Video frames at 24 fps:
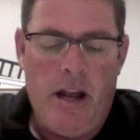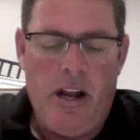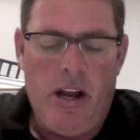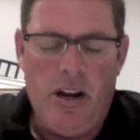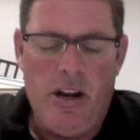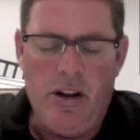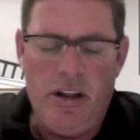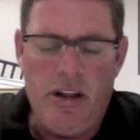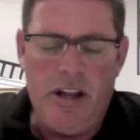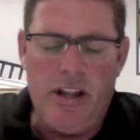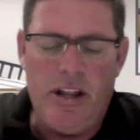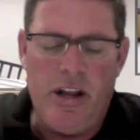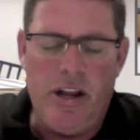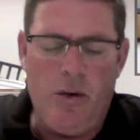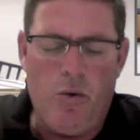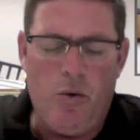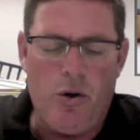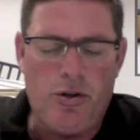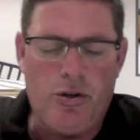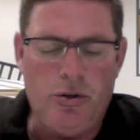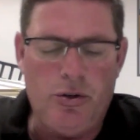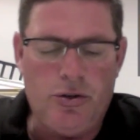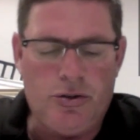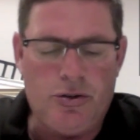They
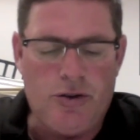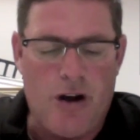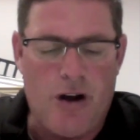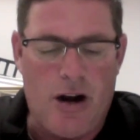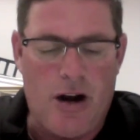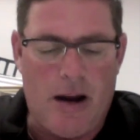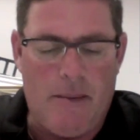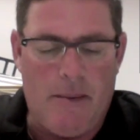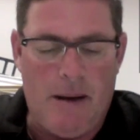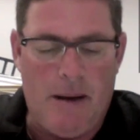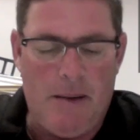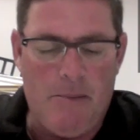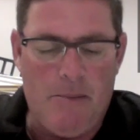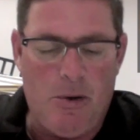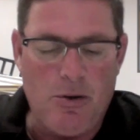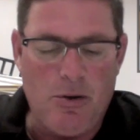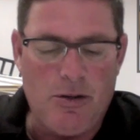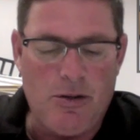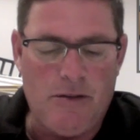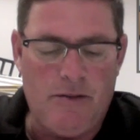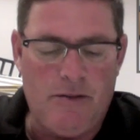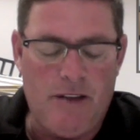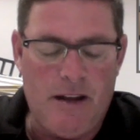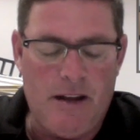weren't too strong. I mean,
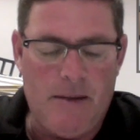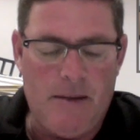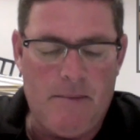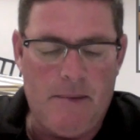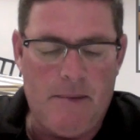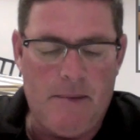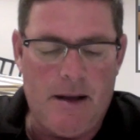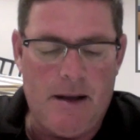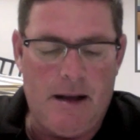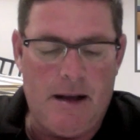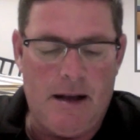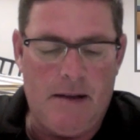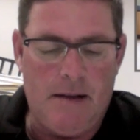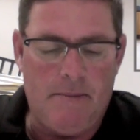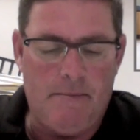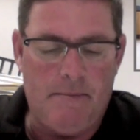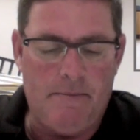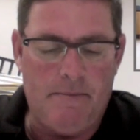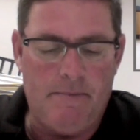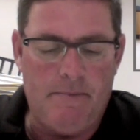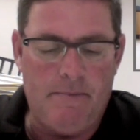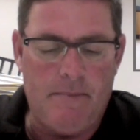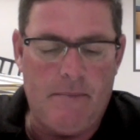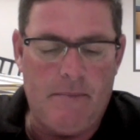most of them,
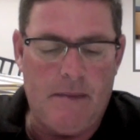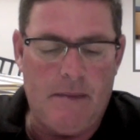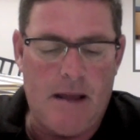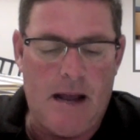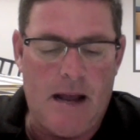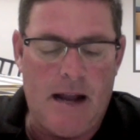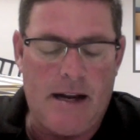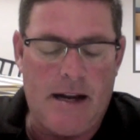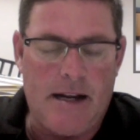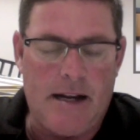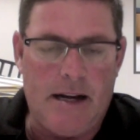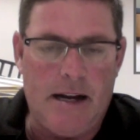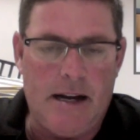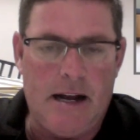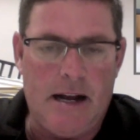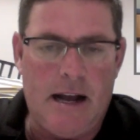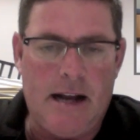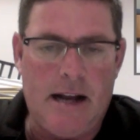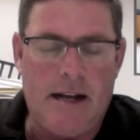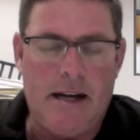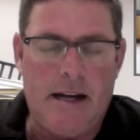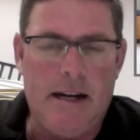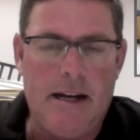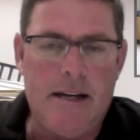I
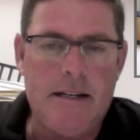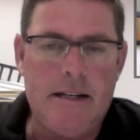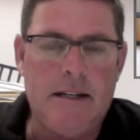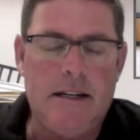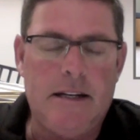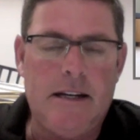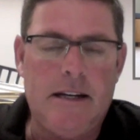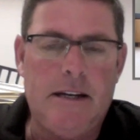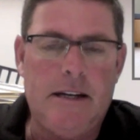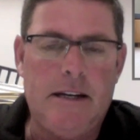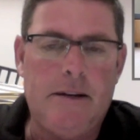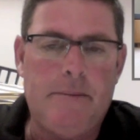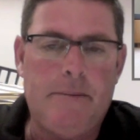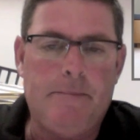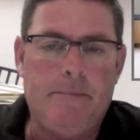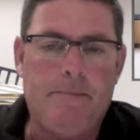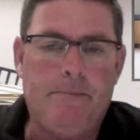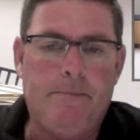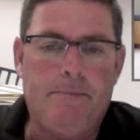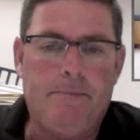could easily